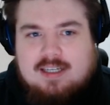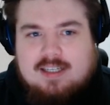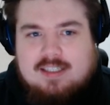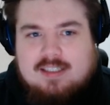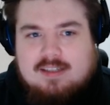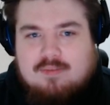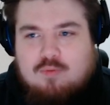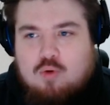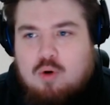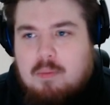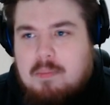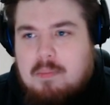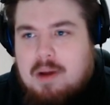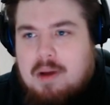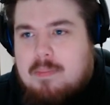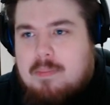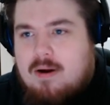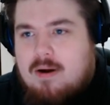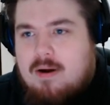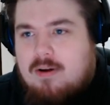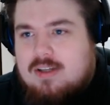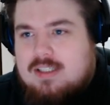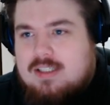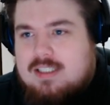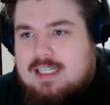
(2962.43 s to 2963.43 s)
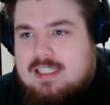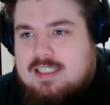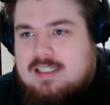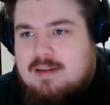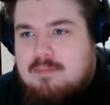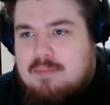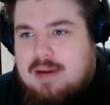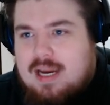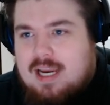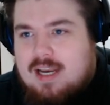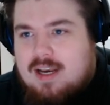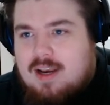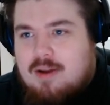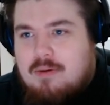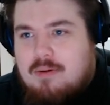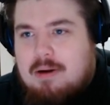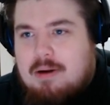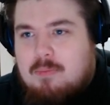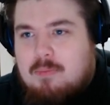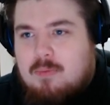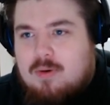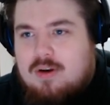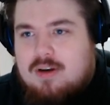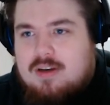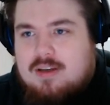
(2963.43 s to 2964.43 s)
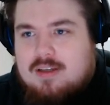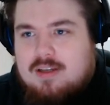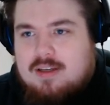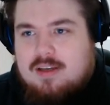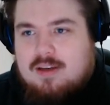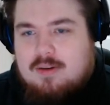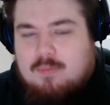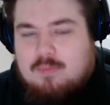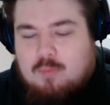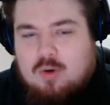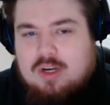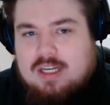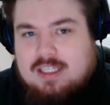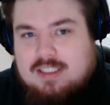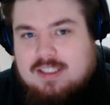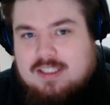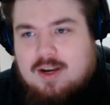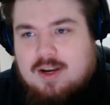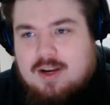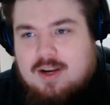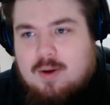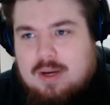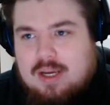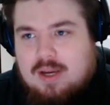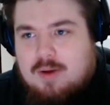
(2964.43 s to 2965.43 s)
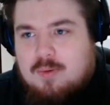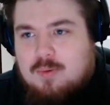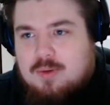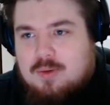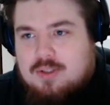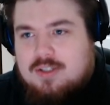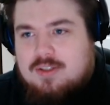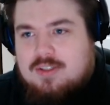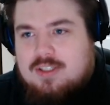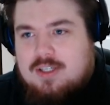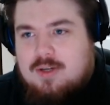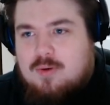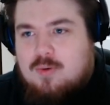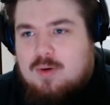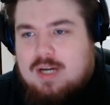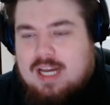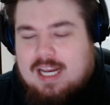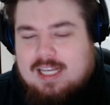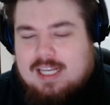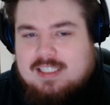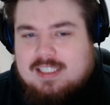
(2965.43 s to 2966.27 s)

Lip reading: because of what my parents did to me and wanting to know what you will do to your kids.